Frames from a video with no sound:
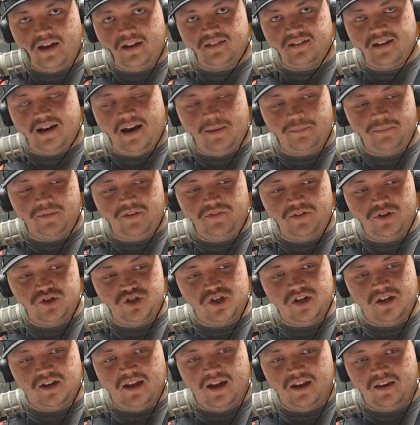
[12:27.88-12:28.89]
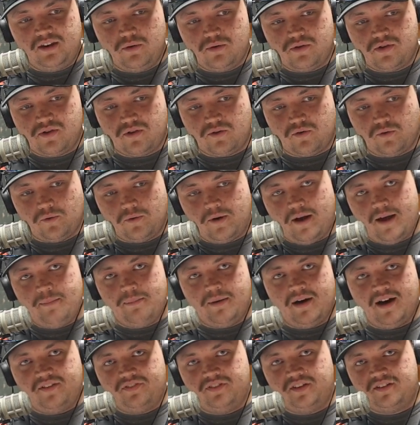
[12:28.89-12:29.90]
top division, and you
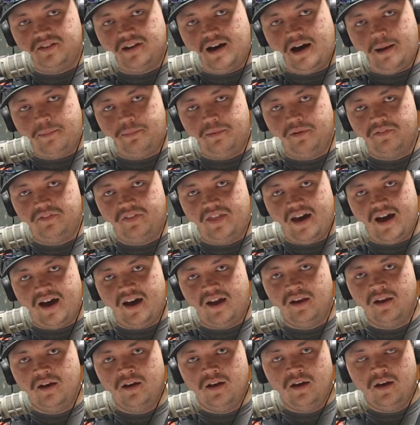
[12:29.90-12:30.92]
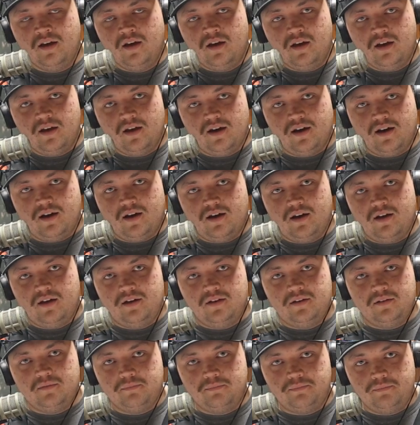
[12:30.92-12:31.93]
scrape off the top of that
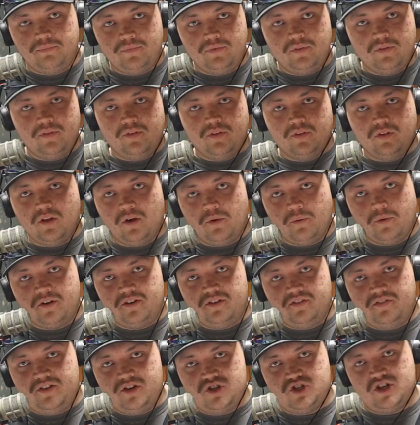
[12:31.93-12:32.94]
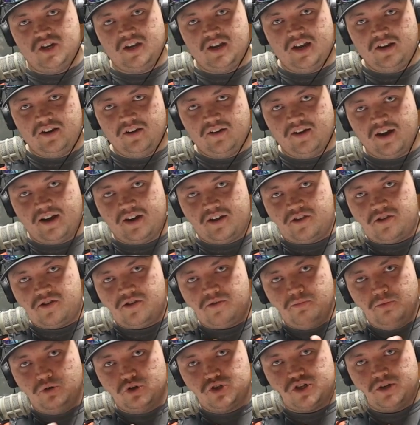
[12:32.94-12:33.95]
the lower division, and you kind of
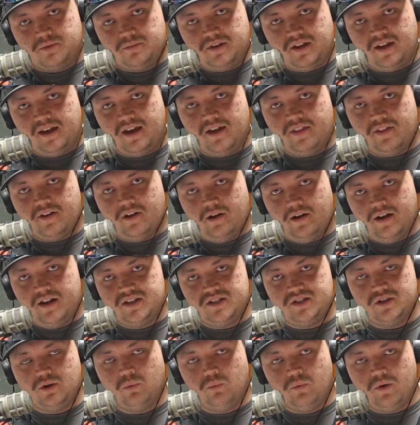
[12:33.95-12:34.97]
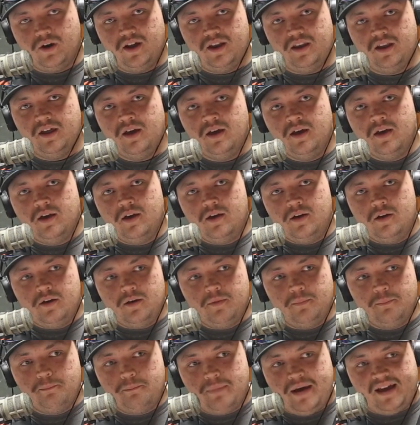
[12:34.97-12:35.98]
smoosh them together into one
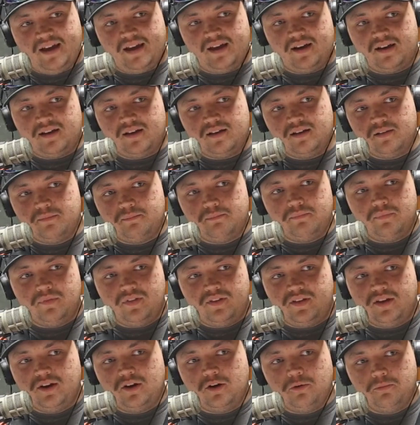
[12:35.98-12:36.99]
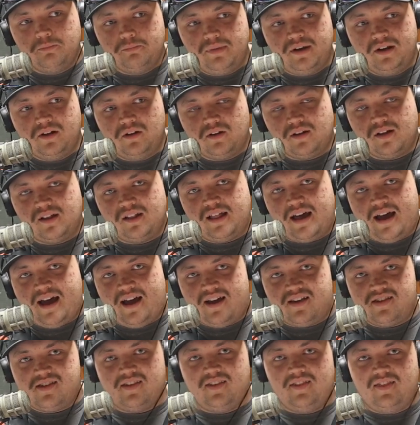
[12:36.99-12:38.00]
mega middle
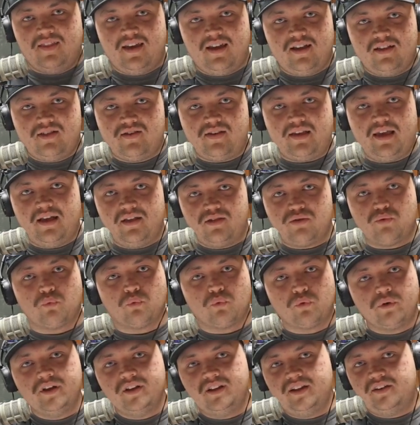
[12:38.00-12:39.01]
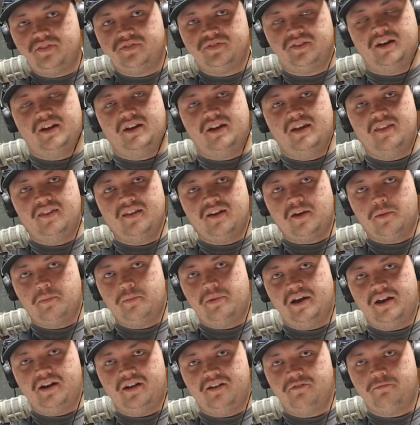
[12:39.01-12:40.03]
class, and it's really fun. And the
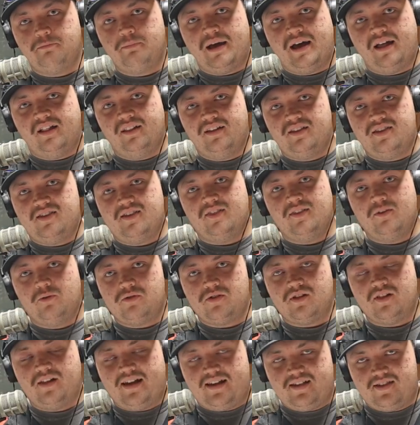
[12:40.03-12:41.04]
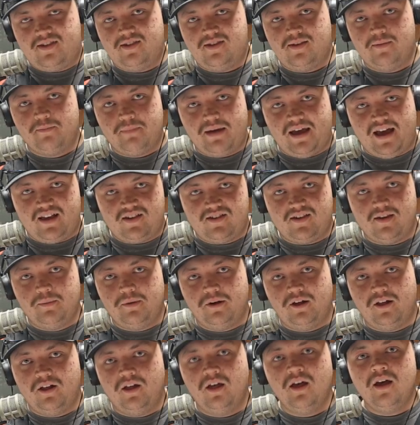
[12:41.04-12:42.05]
competitive balance in those classes in
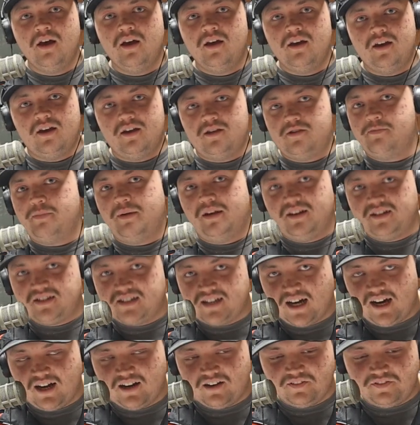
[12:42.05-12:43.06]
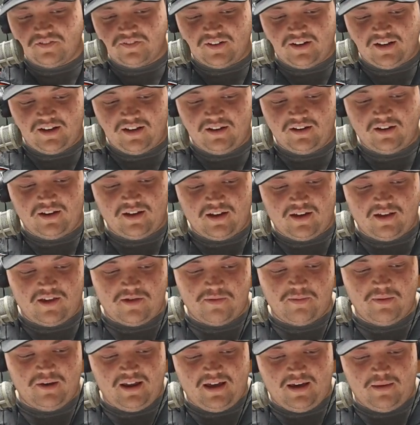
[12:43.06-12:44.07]
basketball has been a ton of fun. It
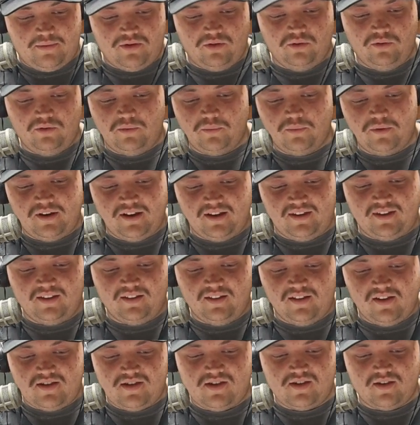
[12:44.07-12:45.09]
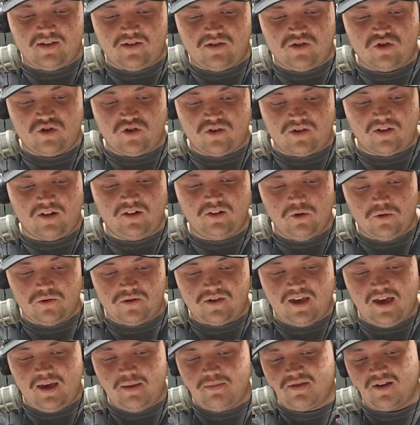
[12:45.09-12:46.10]
has been absolutely ridiculous. It's just
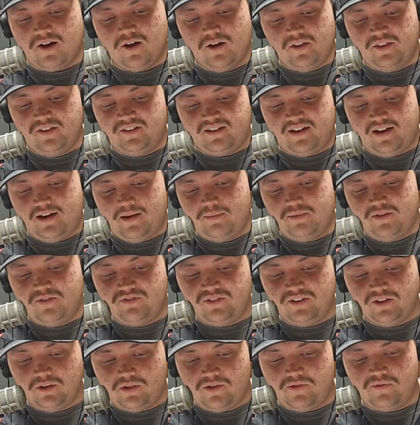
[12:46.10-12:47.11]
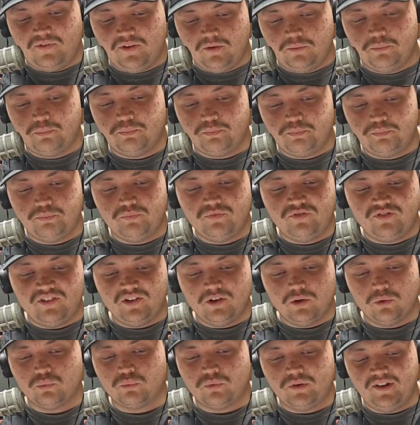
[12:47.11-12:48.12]
close games all the time. The fields feel
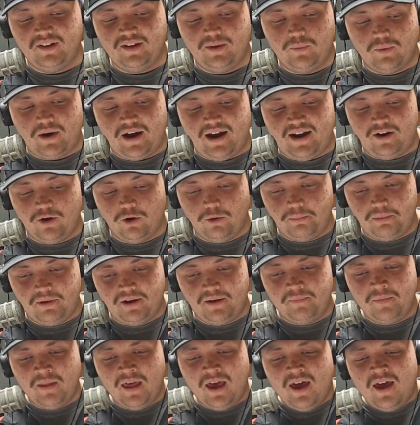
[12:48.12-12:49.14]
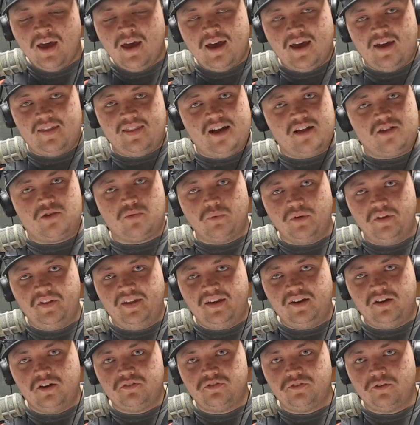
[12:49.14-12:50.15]
really wide open, and that's
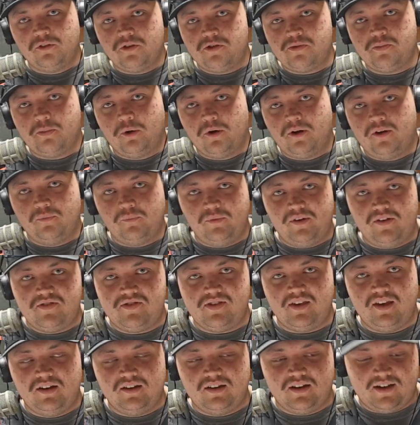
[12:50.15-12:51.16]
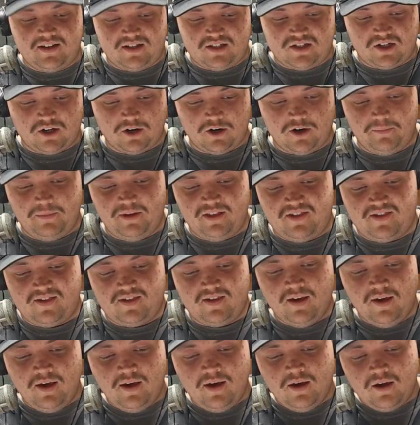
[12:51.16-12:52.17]
really good for the sport. And we've seen at
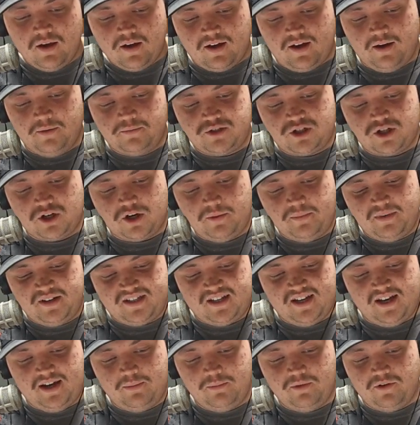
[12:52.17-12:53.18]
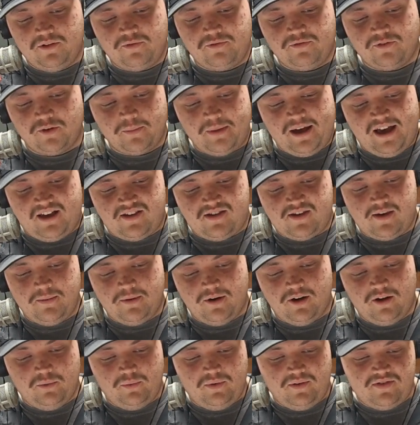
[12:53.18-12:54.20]
tournaments, come tournament time for
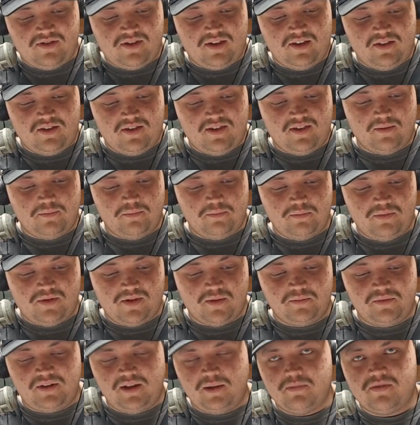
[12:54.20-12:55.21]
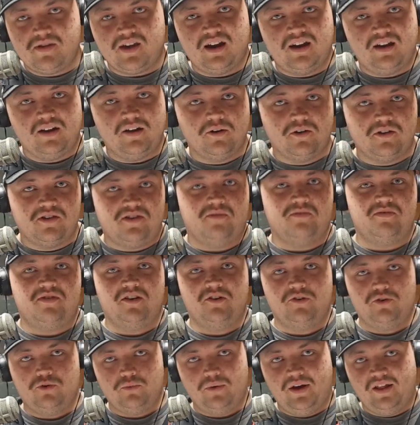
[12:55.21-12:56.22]
basketball, we've seen some teams kind of go on some
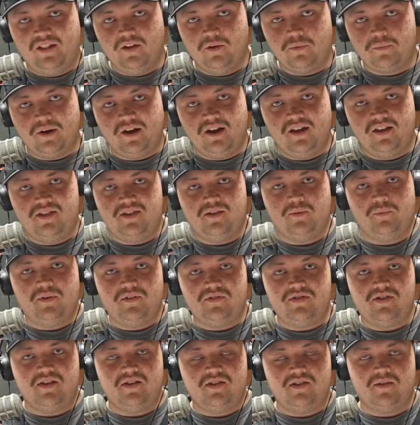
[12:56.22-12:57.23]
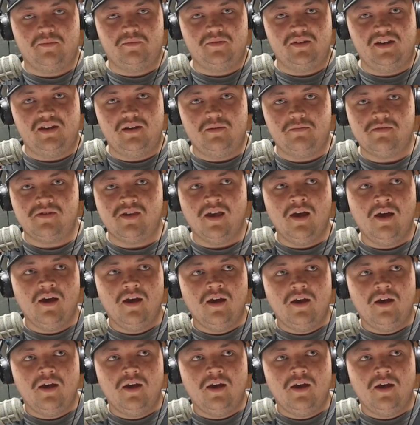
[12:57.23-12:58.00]
Cinderella runs, and we've seen some teams